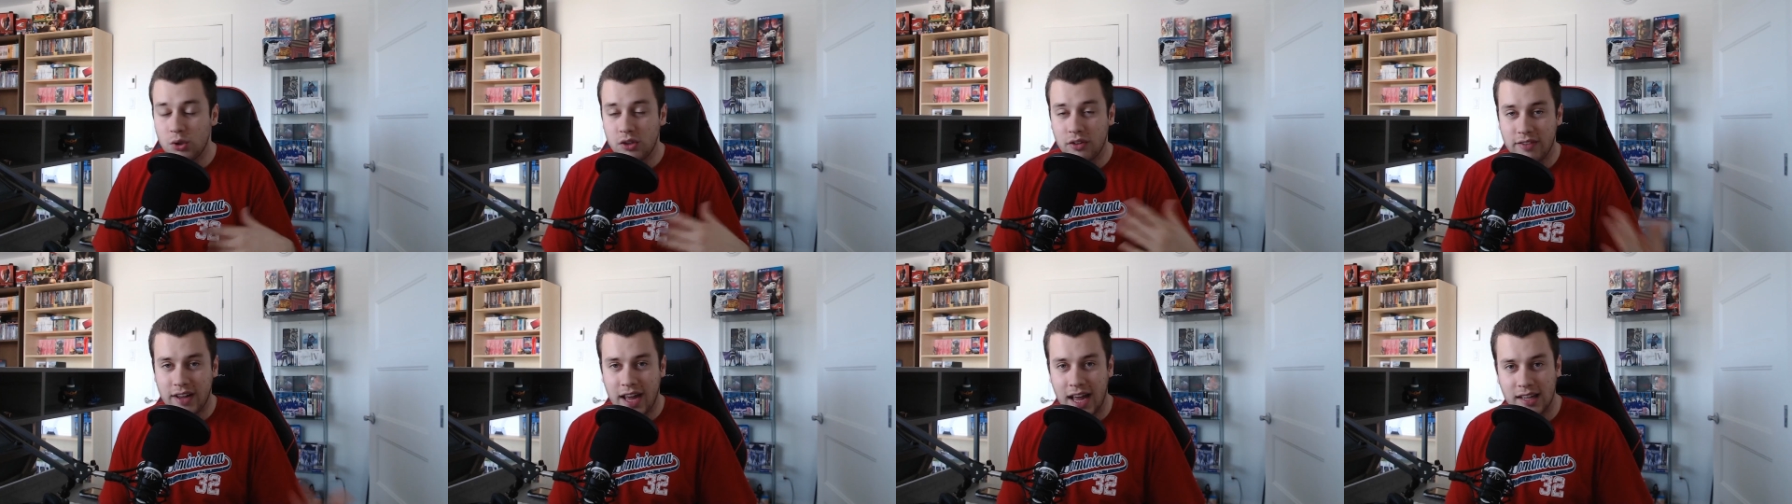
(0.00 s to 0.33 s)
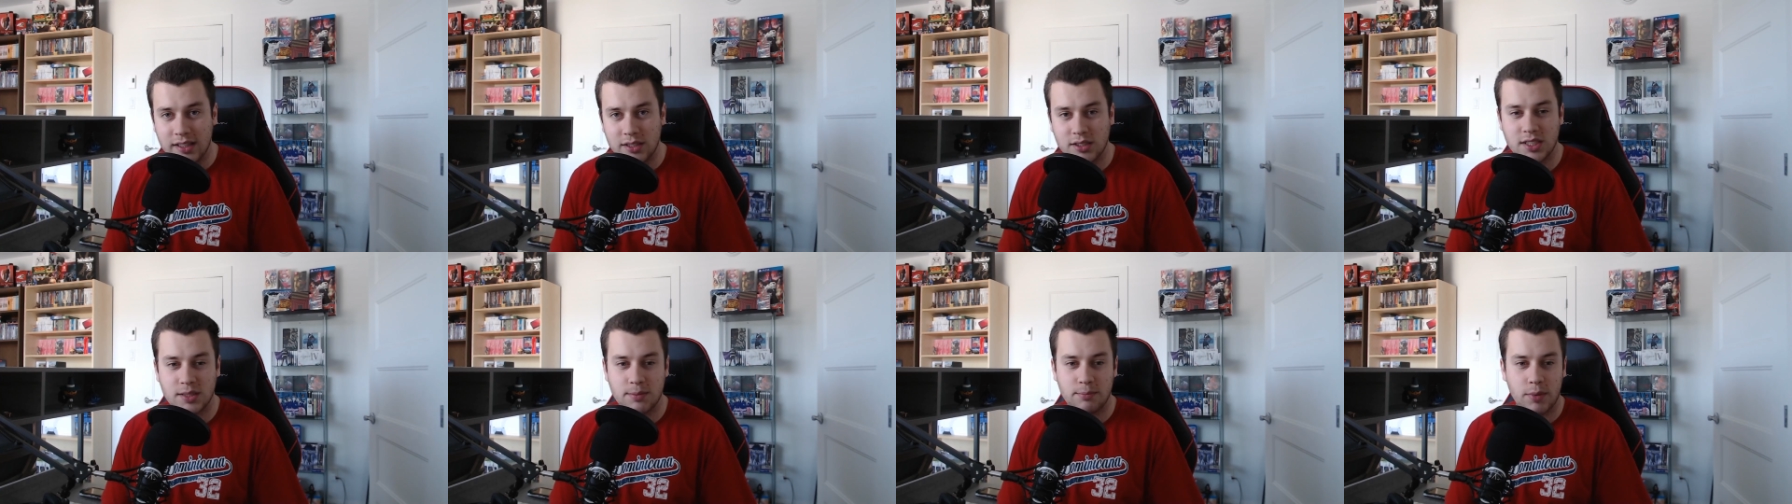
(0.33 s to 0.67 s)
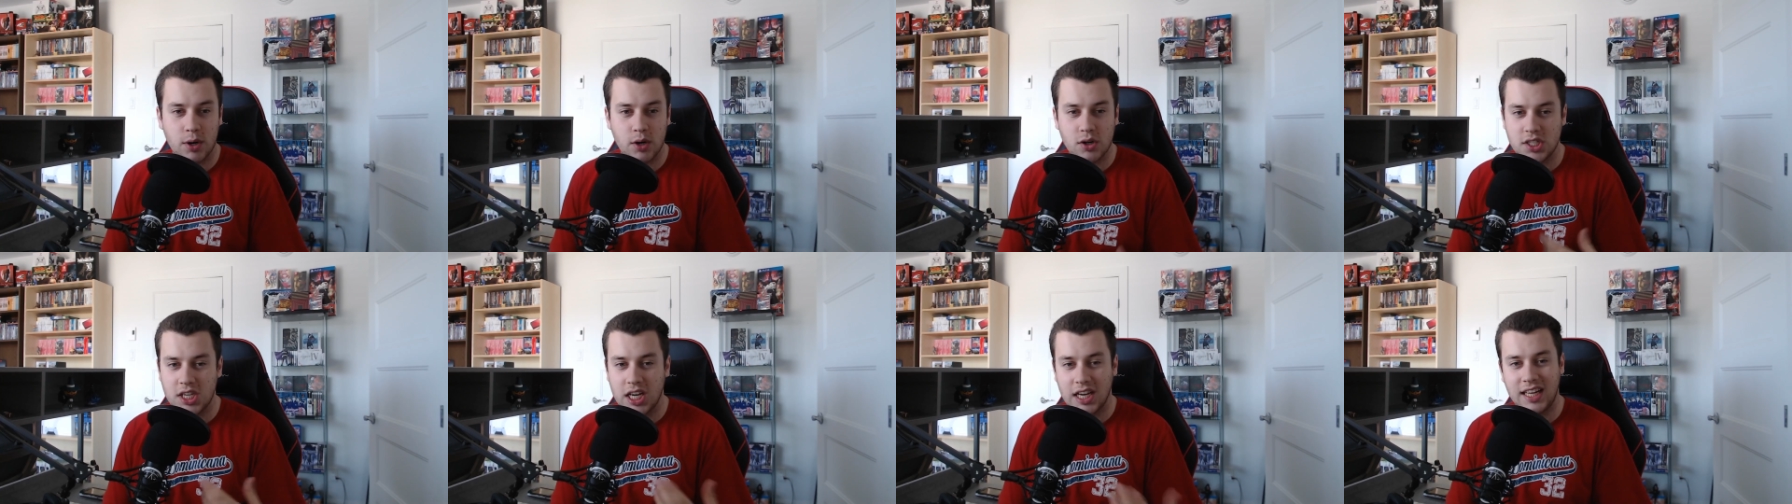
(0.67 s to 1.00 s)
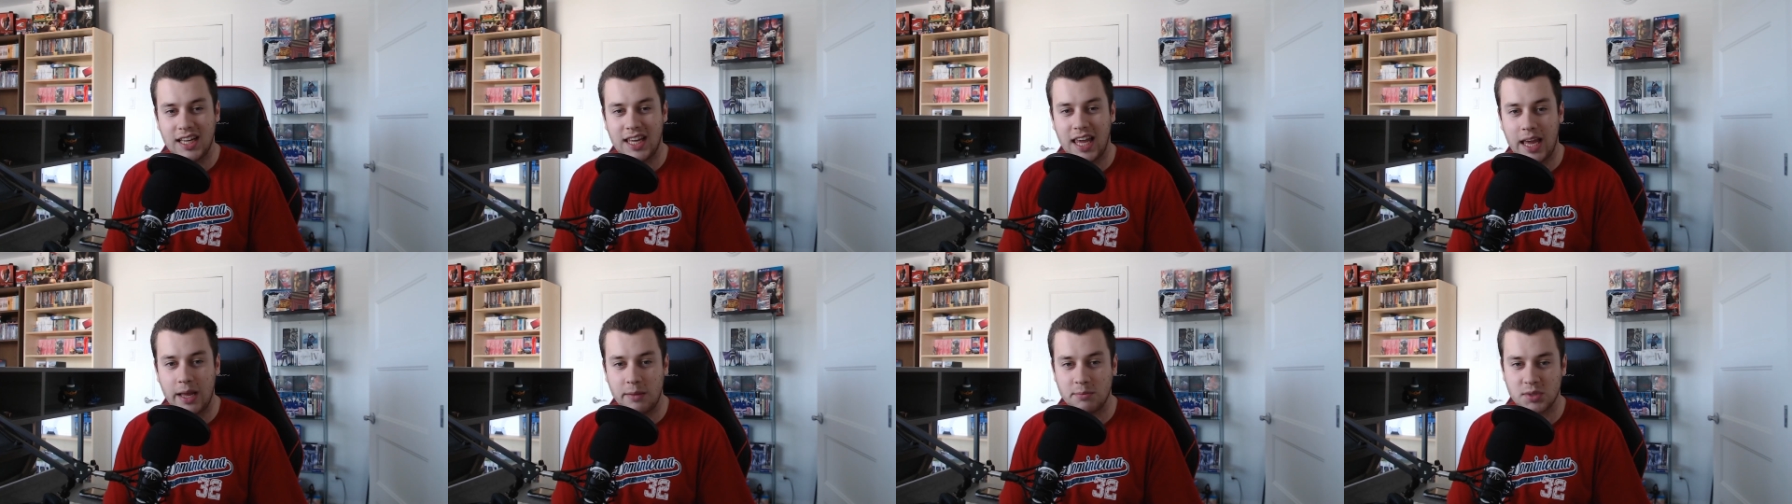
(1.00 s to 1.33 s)
of Atlus merch and
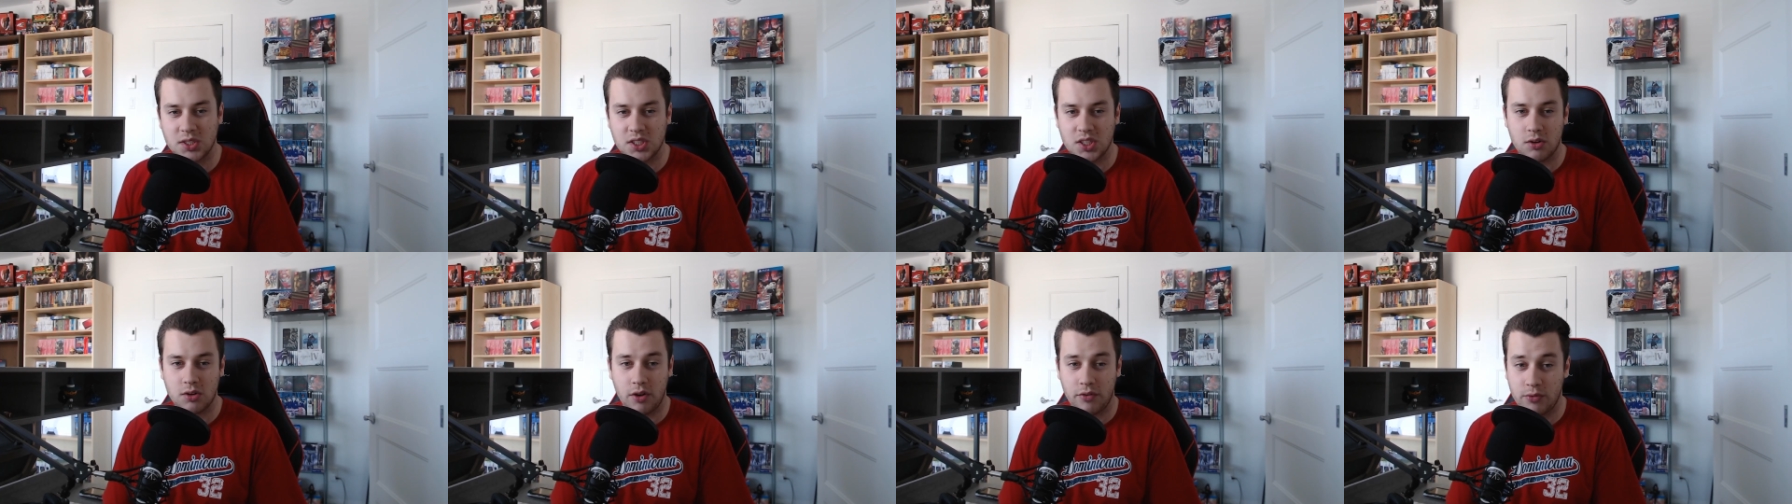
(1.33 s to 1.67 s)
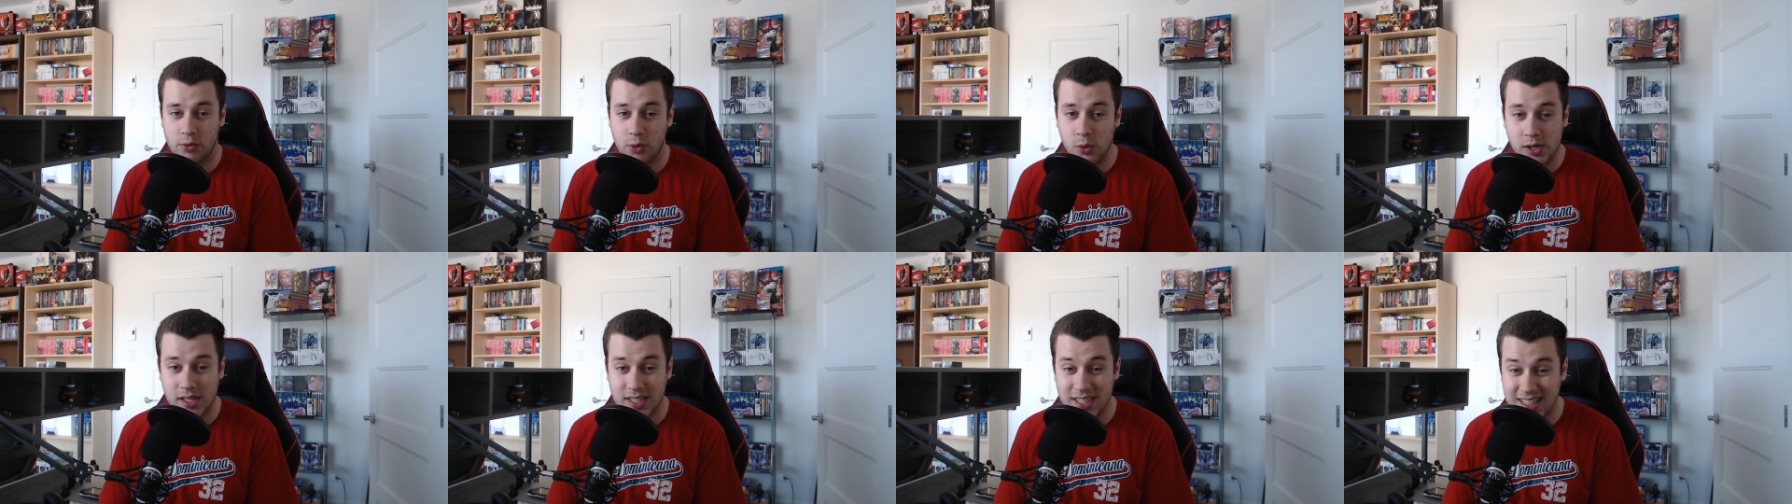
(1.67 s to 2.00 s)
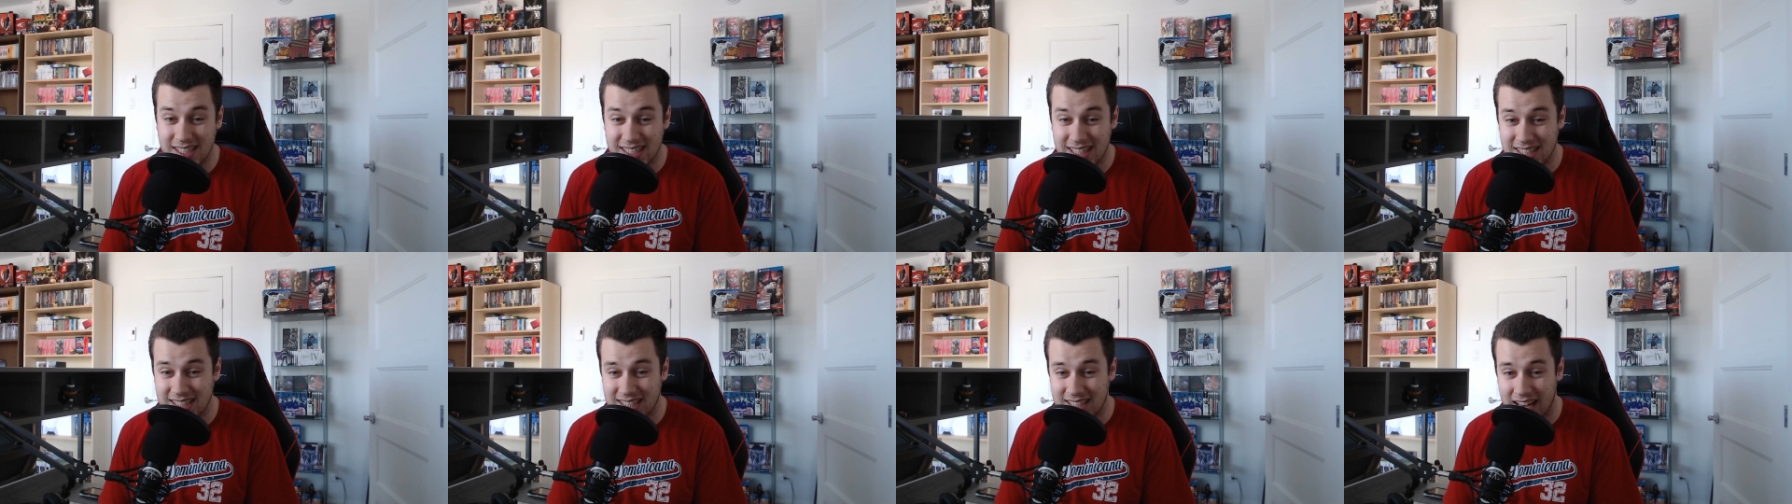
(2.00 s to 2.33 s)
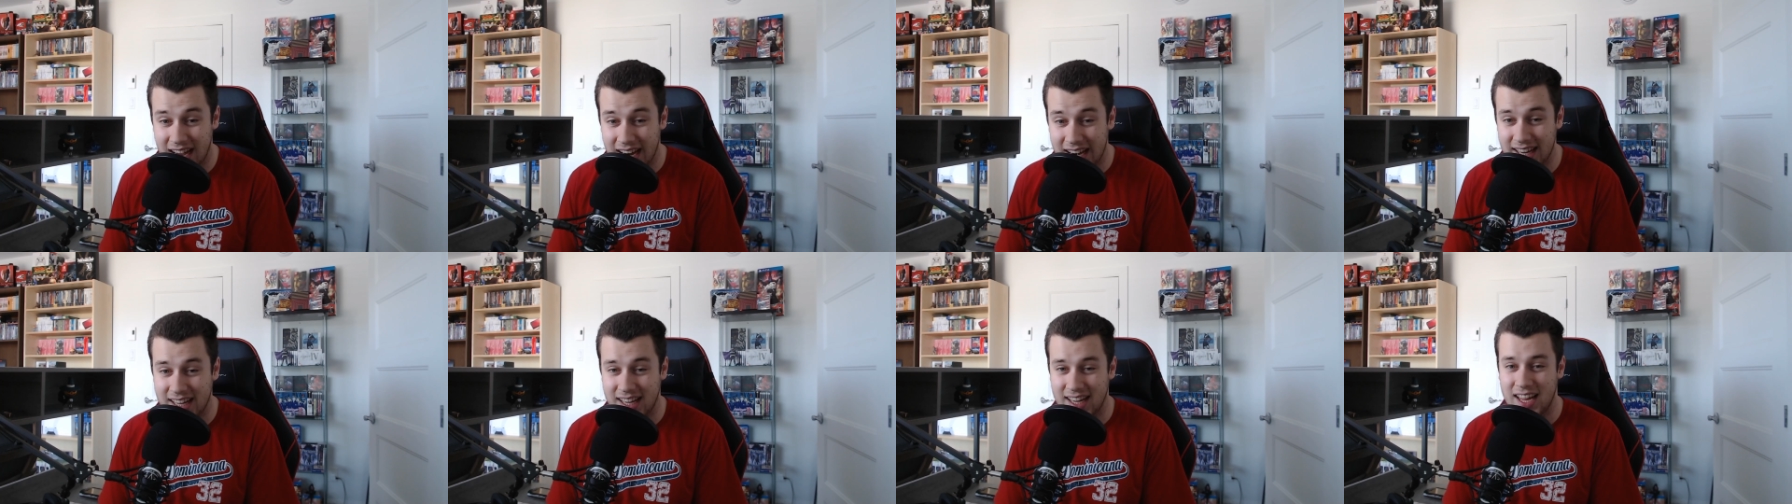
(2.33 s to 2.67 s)
games, so of course it's
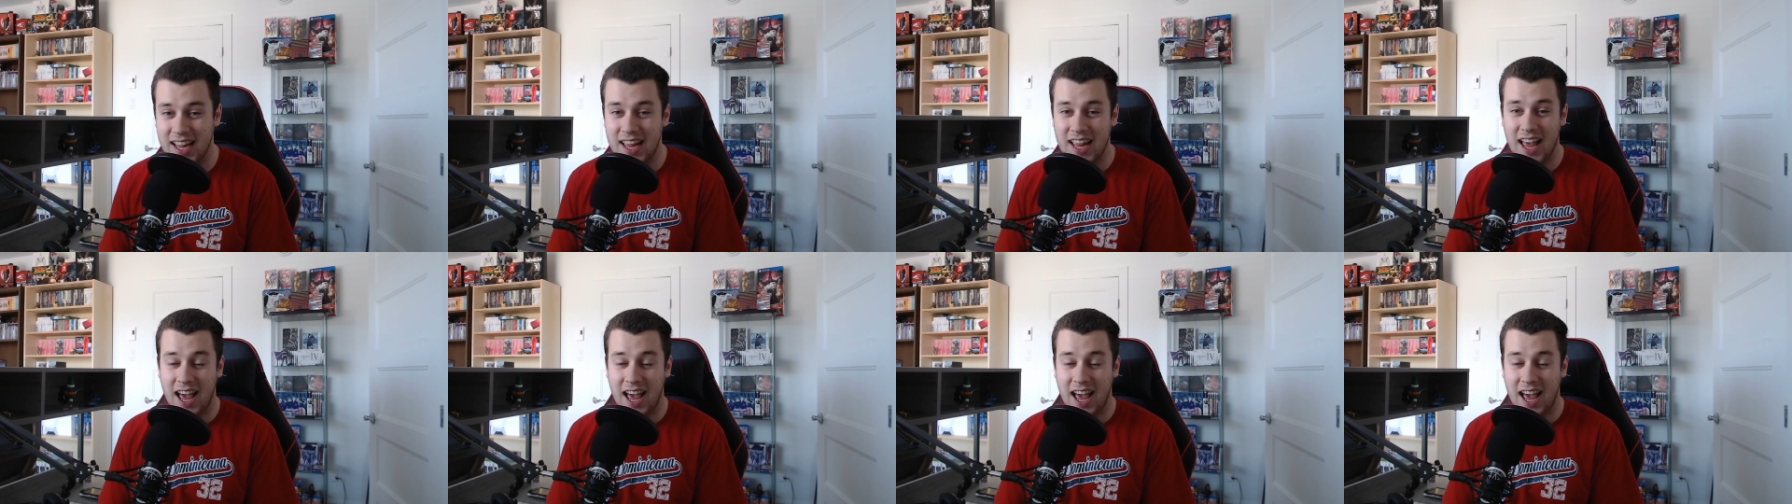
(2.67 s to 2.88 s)
exciting.